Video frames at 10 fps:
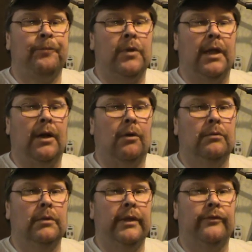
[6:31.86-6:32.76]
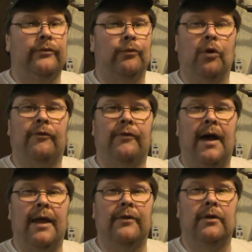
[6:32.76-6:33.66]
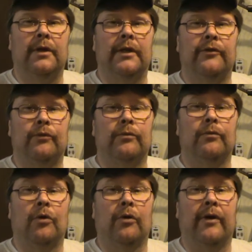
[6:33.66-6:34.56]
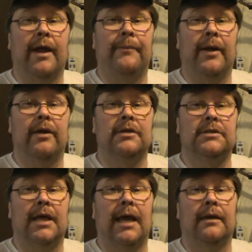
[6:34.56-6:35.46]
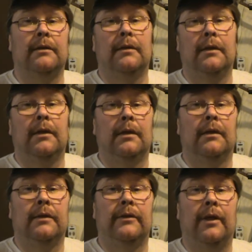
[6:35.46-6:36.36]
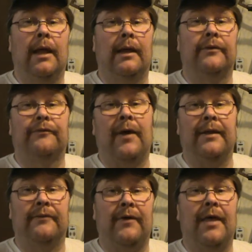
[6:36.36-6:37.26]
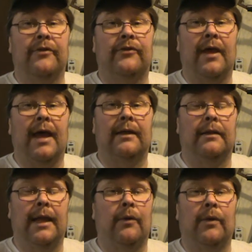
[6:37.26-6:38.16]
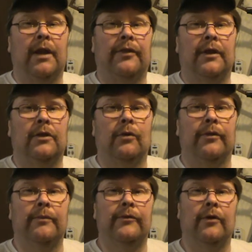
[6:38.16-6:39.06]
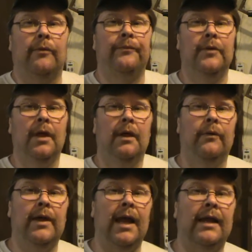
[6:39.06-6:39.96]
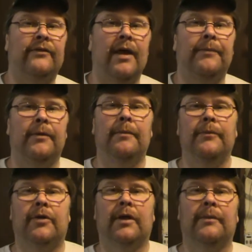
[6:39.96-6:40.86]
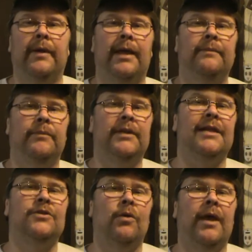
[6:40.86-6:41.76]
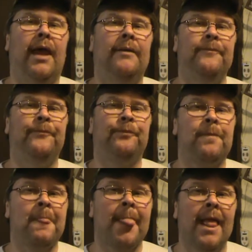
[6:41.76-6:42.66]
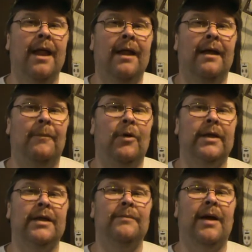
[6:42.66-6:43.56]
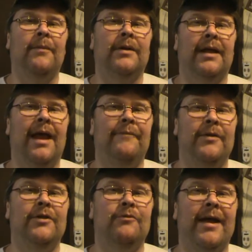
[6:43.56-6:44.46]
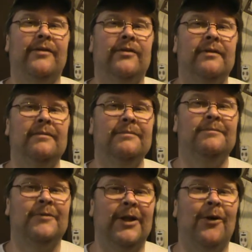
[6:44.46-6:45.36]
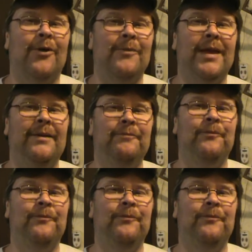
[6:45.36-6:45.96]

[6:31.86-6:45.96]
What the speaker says: You know, his real father and his real grandparents on the father's side, they don't want nothing to do with him. So we kind of accepted him, took him in, but that's okay. I'm gonna get him. I'm gonna have him into racing. You know what I mean?